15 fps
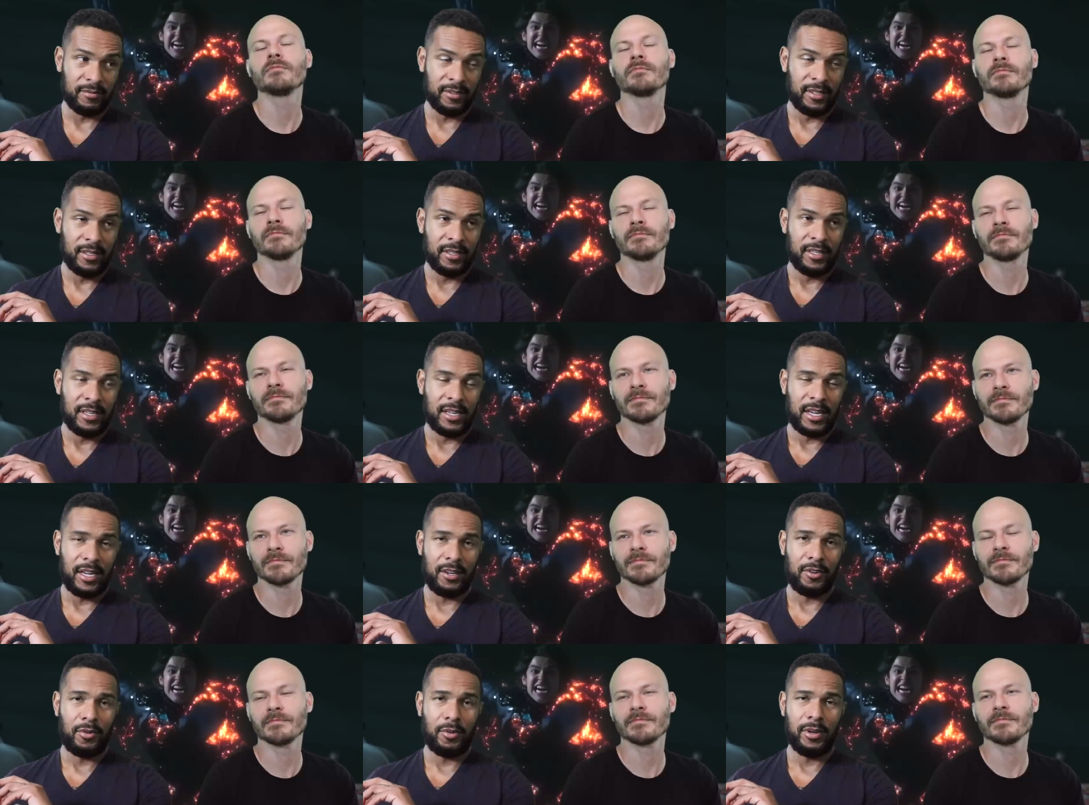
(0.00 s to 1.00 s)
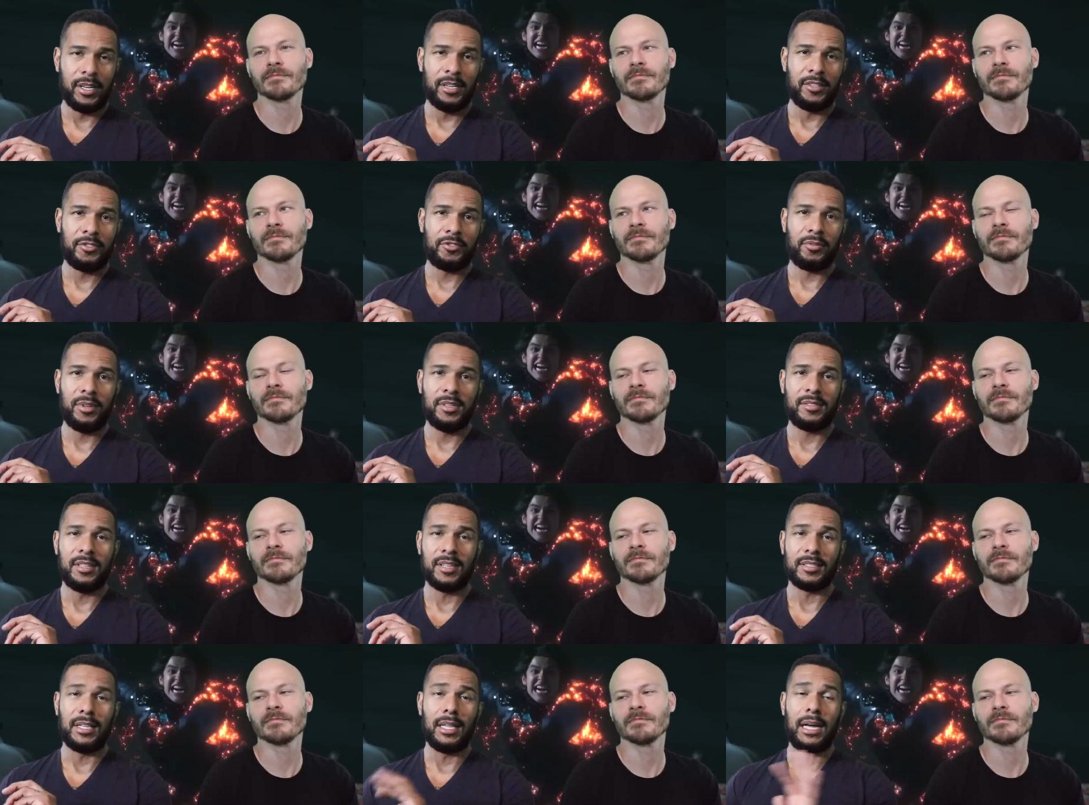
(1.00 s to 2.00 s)
Speaker 1: mm-hmm. and Kord Industries
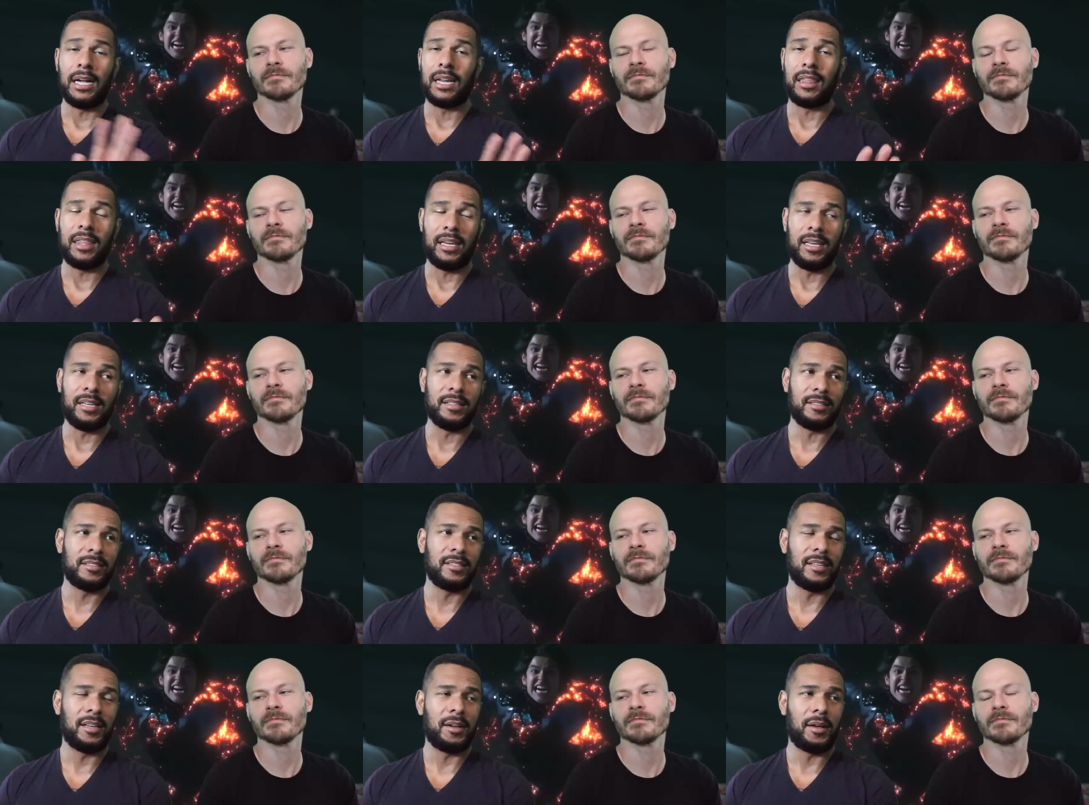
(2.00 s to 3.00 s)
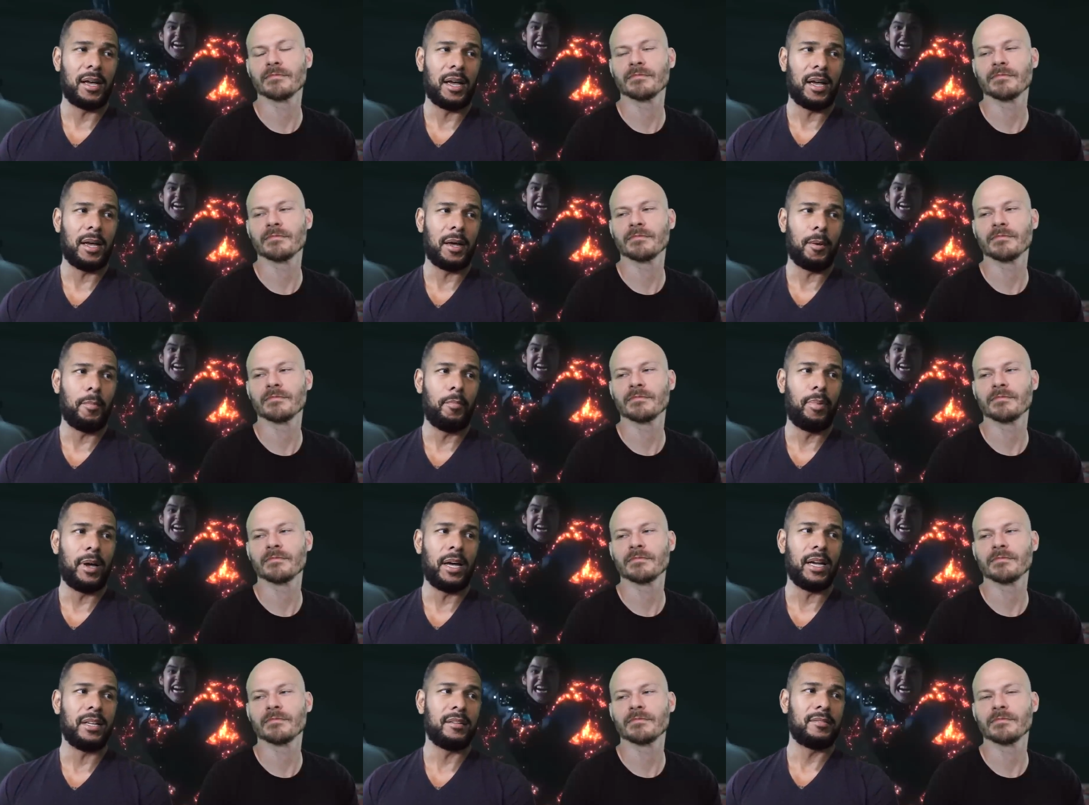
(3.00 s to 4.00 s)
does a lot of things, uh,
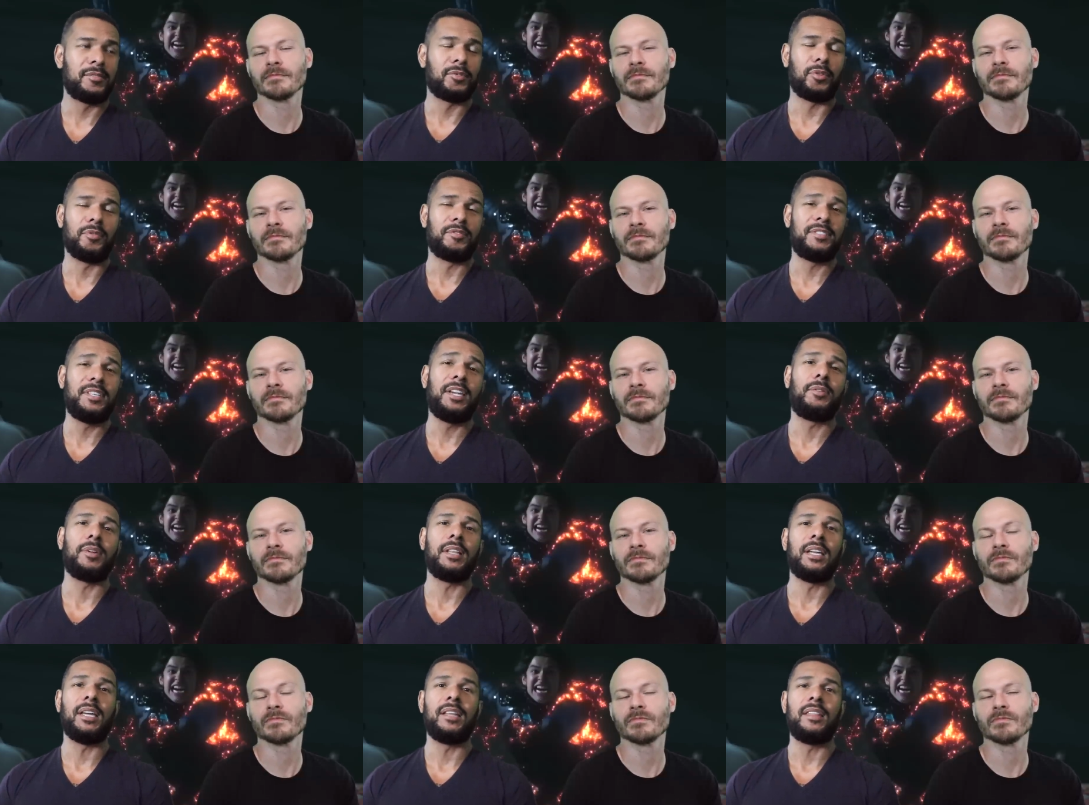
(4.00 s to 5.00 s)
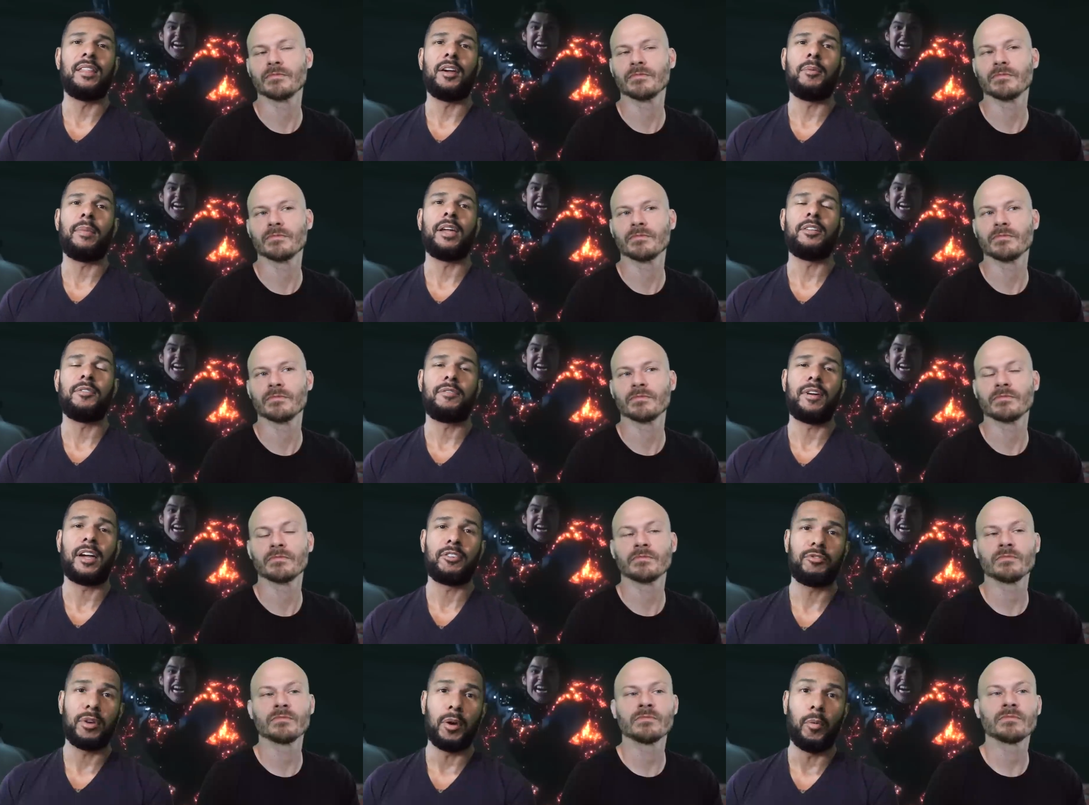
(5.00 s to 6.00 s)
but sort of secretly they're
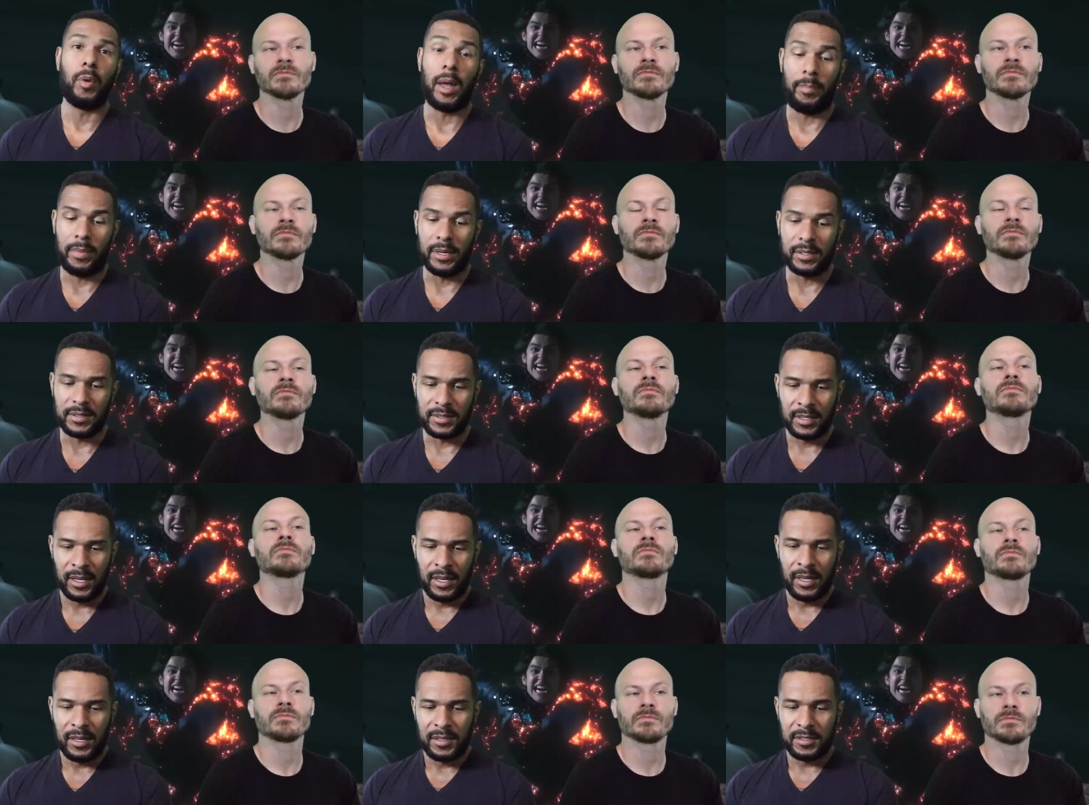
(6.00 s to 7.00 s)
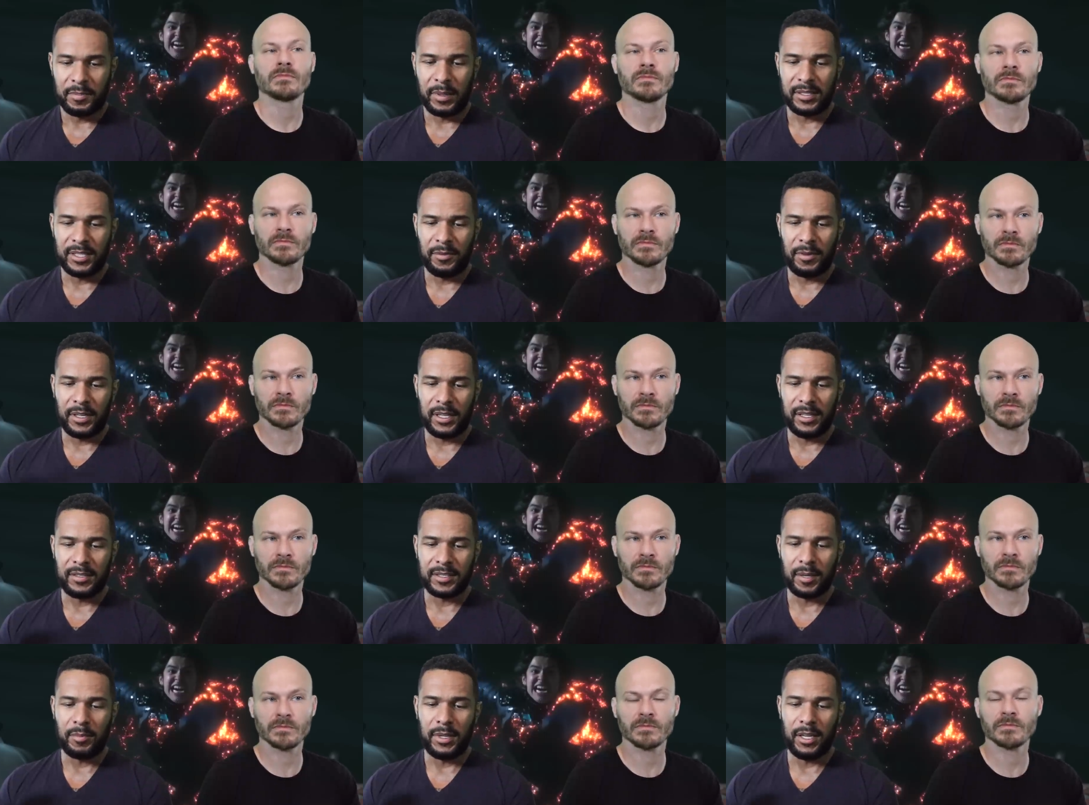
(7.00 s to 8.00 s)
manufacturing weapons, specifically
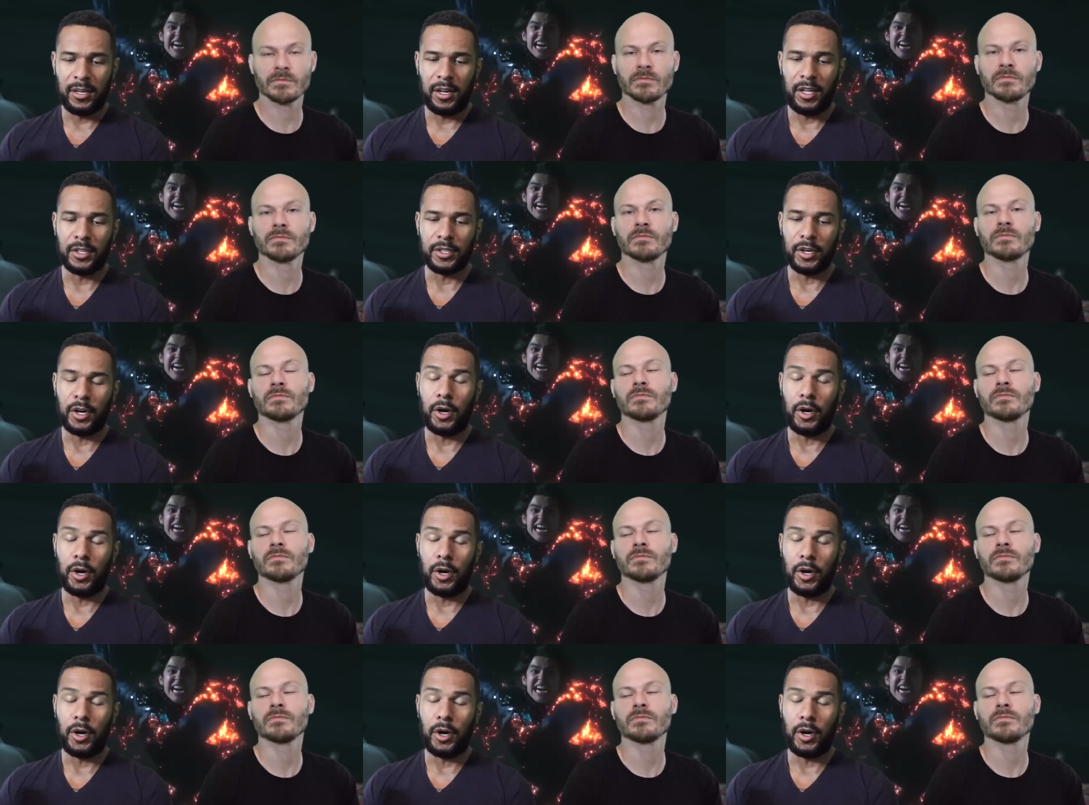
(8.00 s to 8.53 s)
something called